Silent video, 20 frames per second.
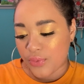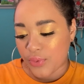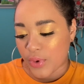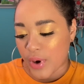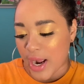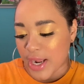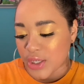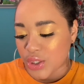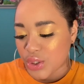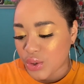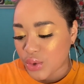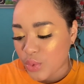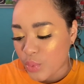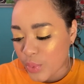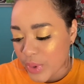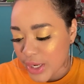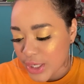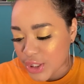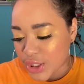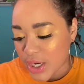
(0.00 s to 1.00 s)
for. I do
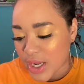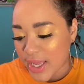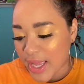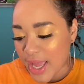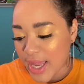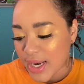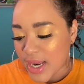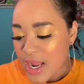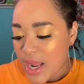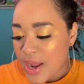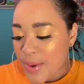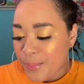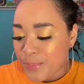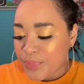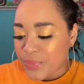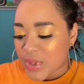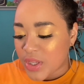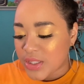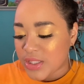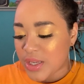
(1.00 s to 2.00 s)
wish, again,
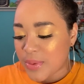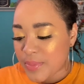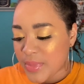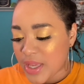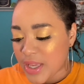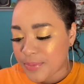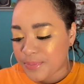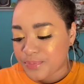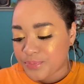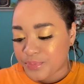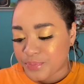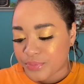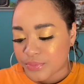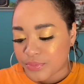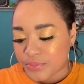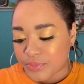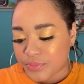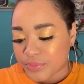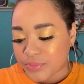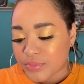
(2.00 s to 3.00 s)
to me,
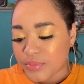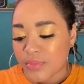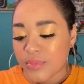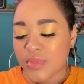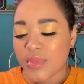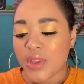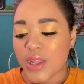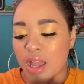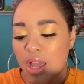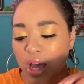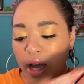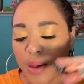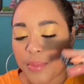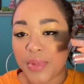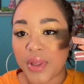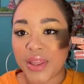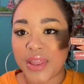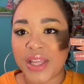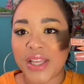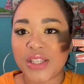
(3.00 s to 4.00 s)

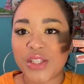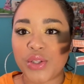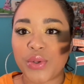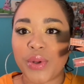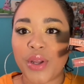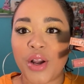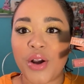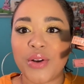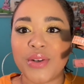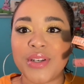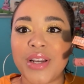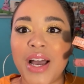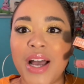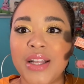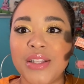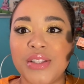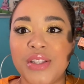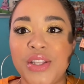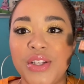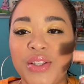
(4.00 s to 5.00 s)
um these three are
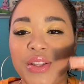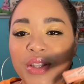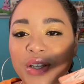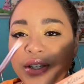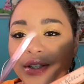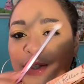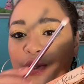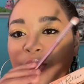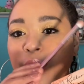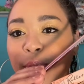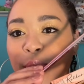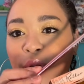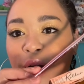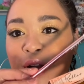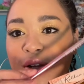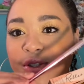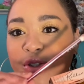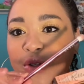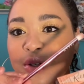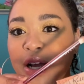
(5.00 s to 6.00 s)
not th these three
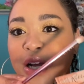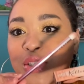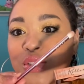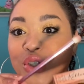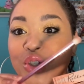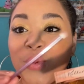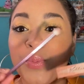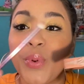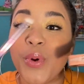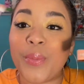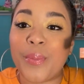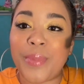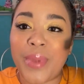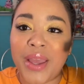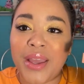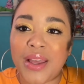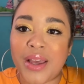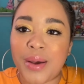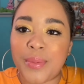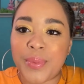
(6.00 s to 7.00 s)
products are not super
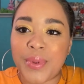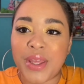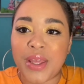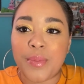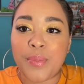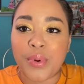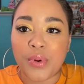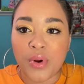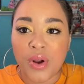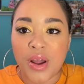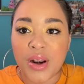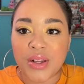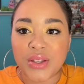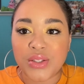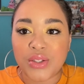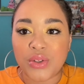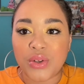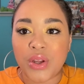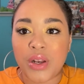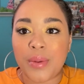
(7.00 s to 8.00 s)
makeup e
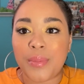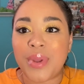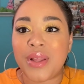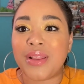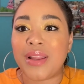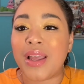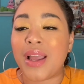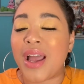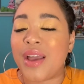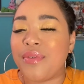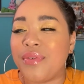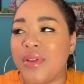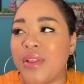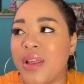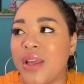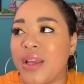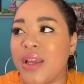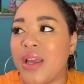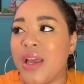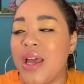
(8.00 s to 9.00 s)
products you know what i mean like i feel
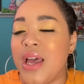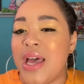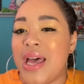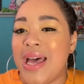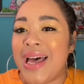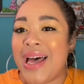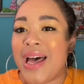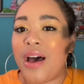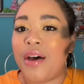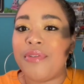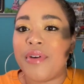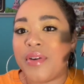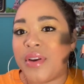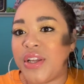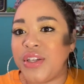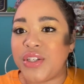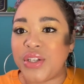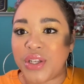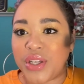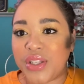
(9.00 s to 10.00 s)
like a
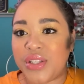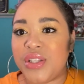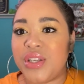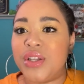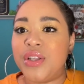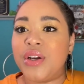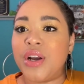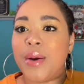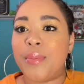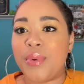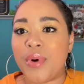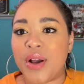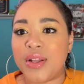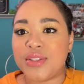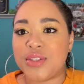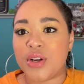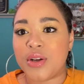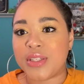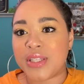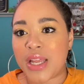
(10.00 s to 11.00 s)
foundation, a concealer, a
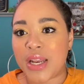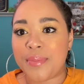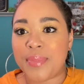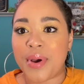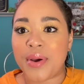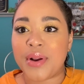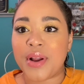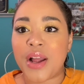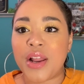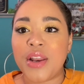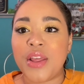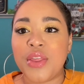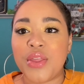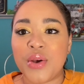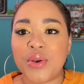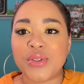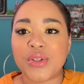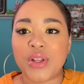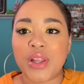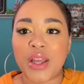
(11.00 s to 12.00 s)
bronzer, a setting powder, any of
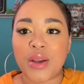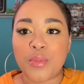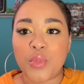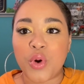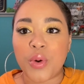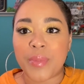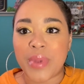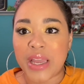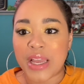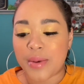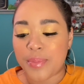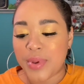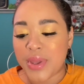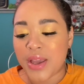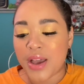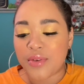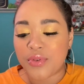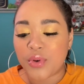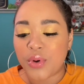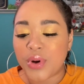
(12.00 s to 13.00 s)
those are like more
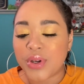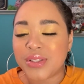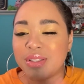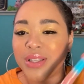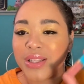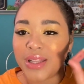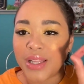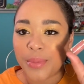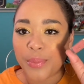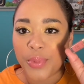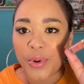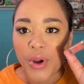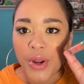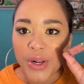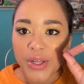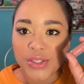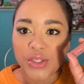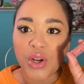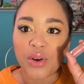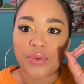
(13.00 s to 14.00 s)
makeup-y. Of course, the lip
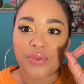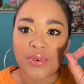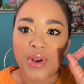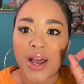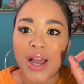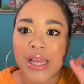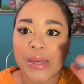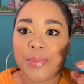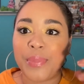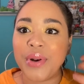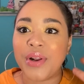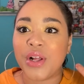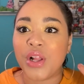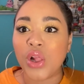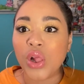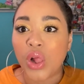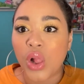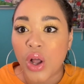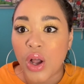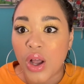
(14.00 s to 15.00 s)
products are fine, but a
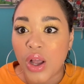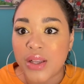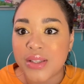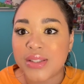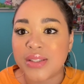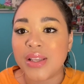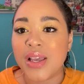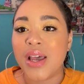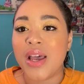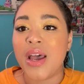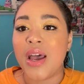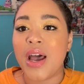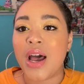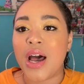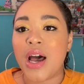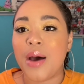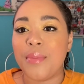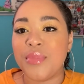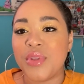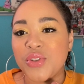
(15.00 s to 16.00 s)
gloss,
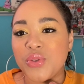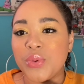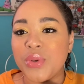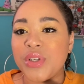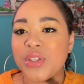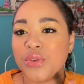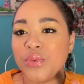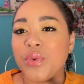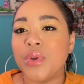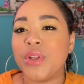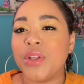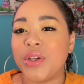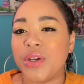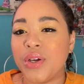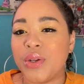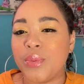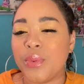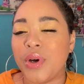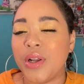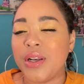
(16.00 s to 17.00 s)
um, this one is a really
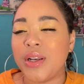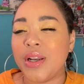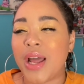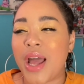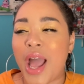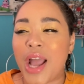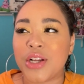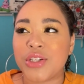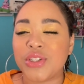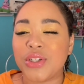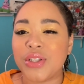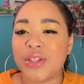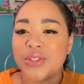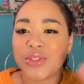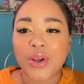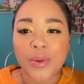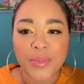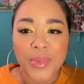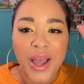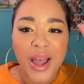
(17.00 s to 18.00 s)
good one, actually,
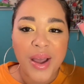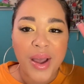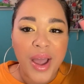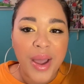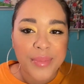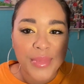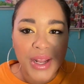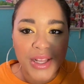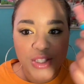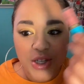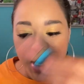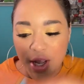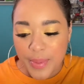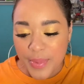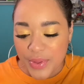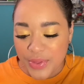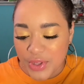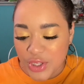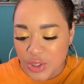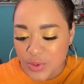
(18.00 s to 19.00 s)
so I'm, I'm not talking
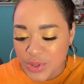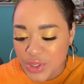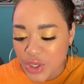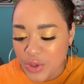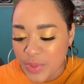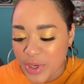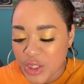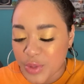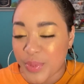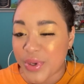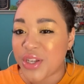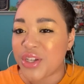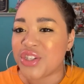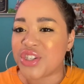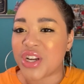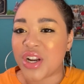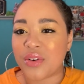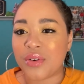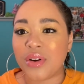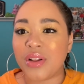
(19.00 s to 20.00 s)
about this one too much, but in
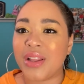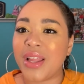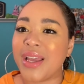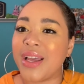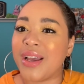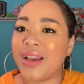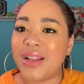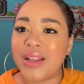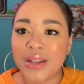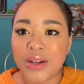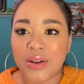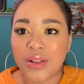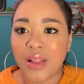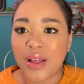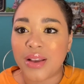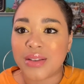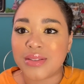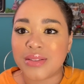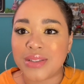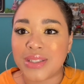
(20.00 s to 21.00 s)
general, like a clear
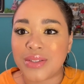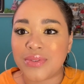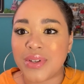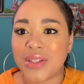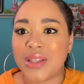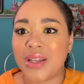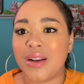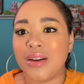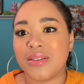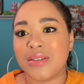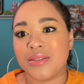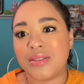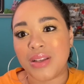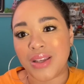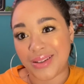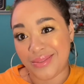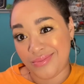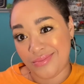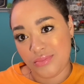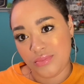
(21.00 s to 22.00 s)
gloss and stuff like that are just
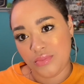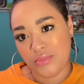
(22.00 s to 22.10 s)
like,